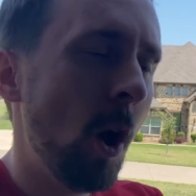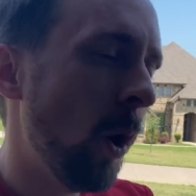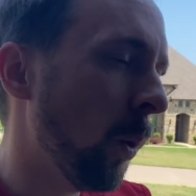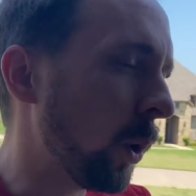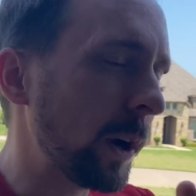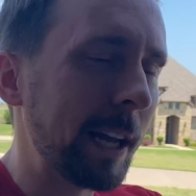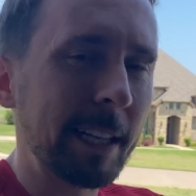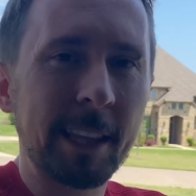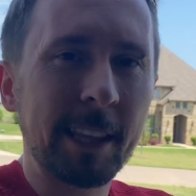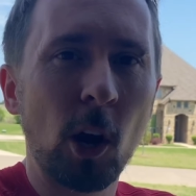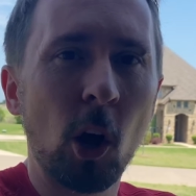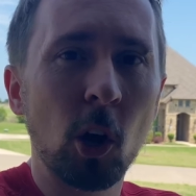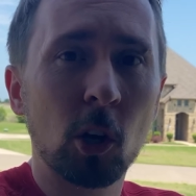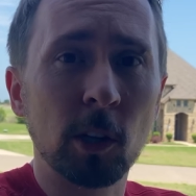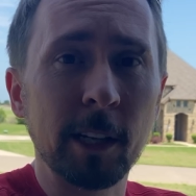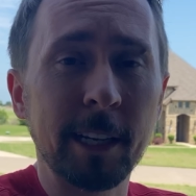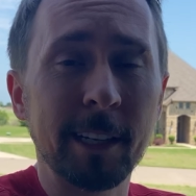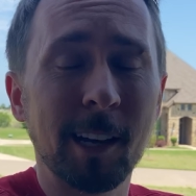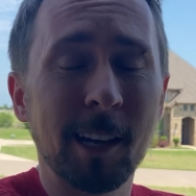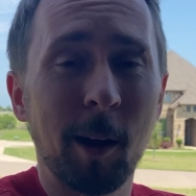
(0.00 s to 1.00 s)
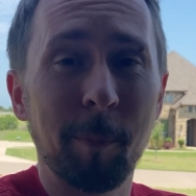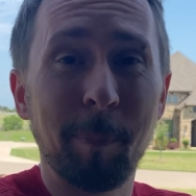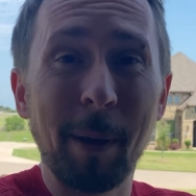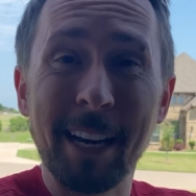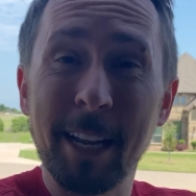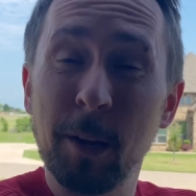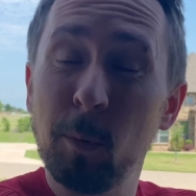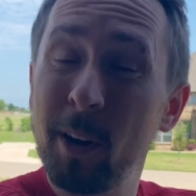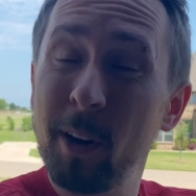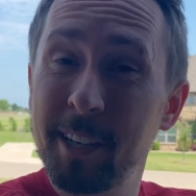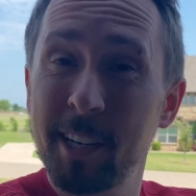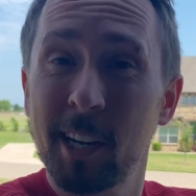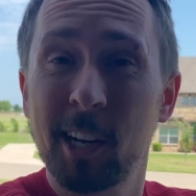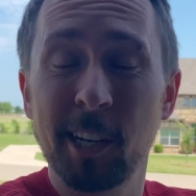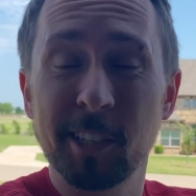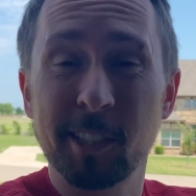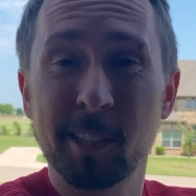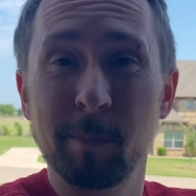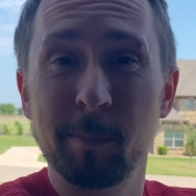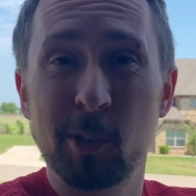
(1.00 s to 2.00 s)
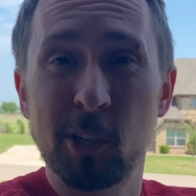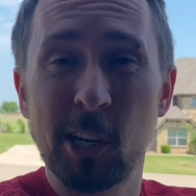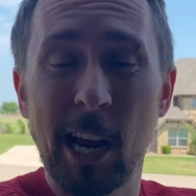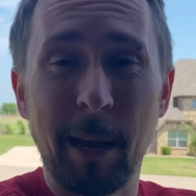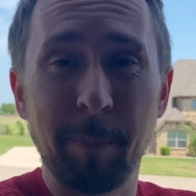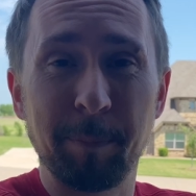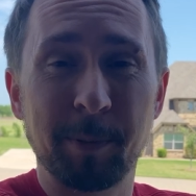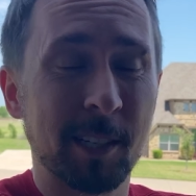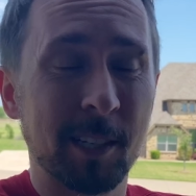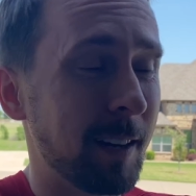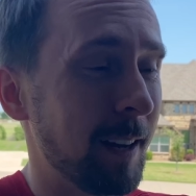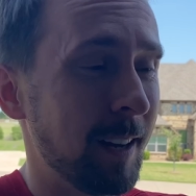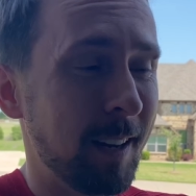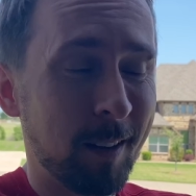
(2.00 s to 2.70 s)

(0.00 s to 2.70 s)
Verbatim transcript: We'll get that all cleaned up, and he wanted to cut some shapes,